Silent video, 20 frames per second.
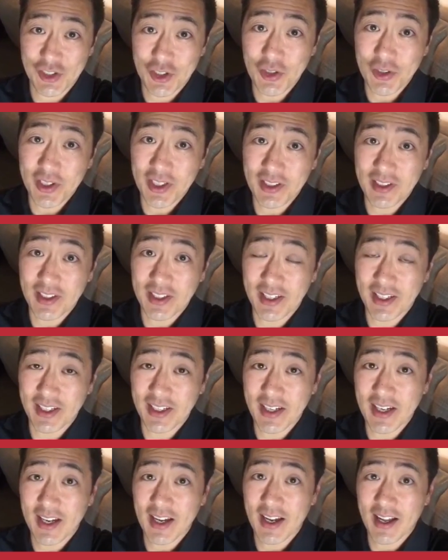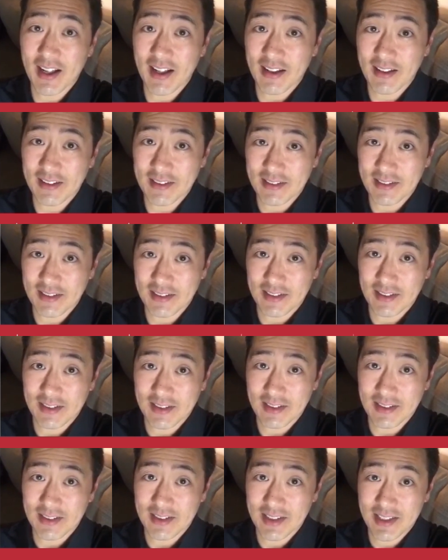of jokingly,
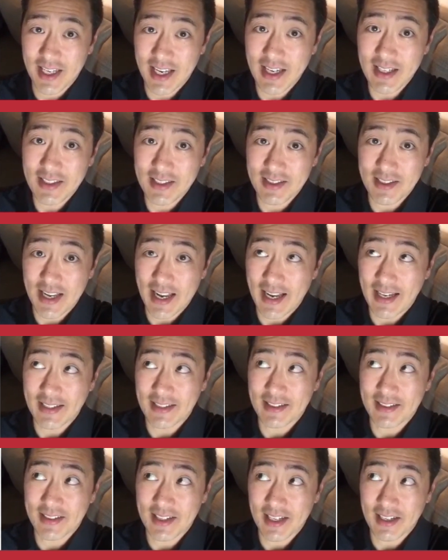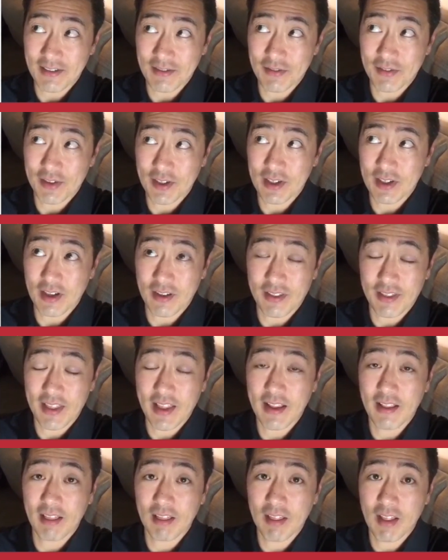CS at Stanford,
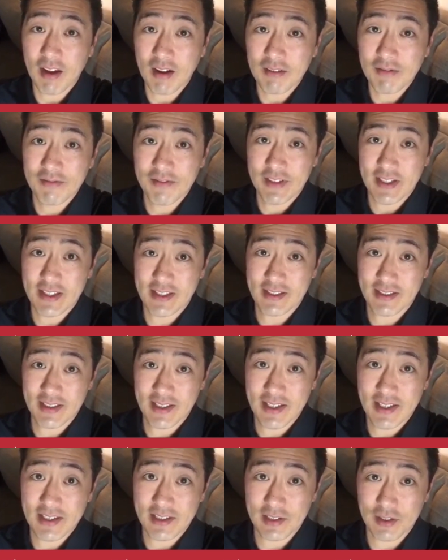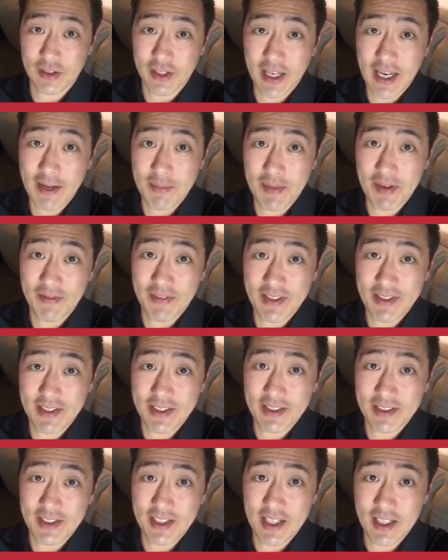they love VCs. Look at how many
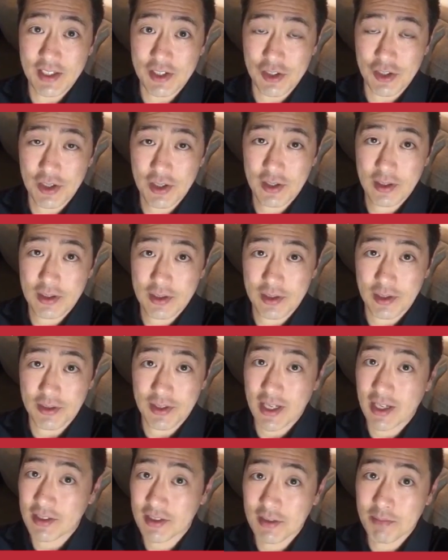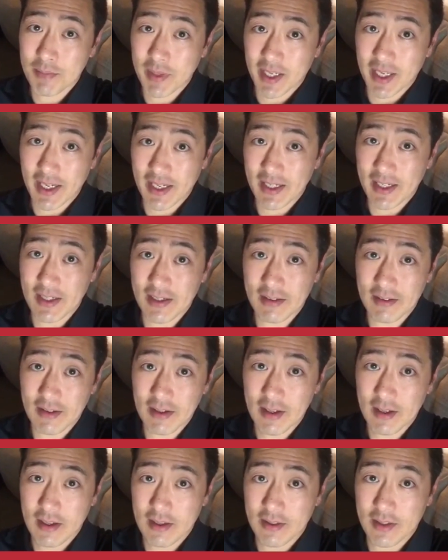VCs teach. So Nelson Bighetti,
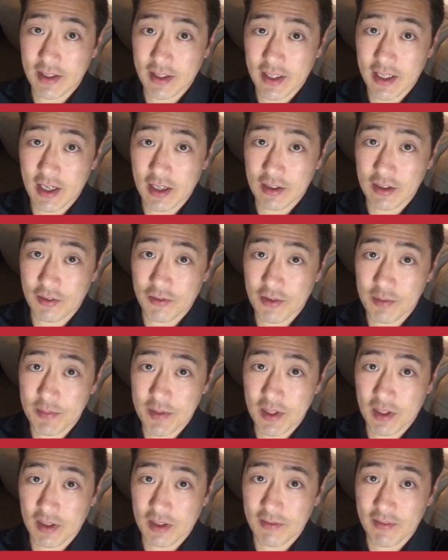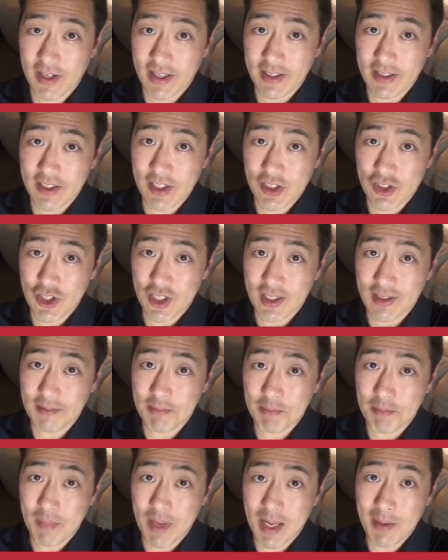the character from Silicon Valley
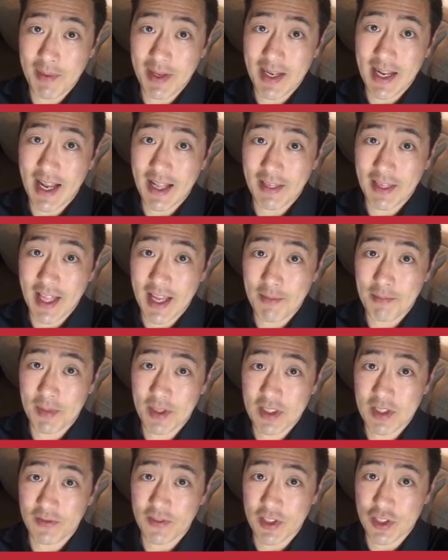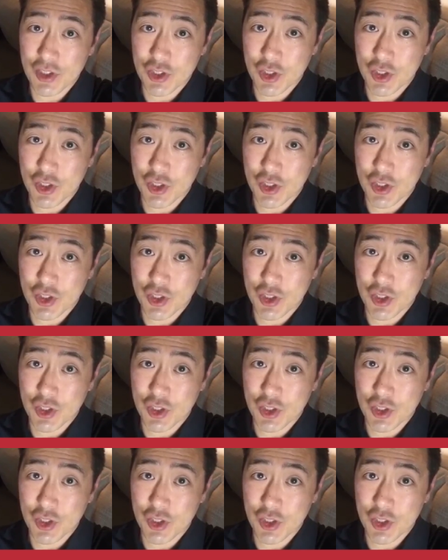teaching, maybe not that much of a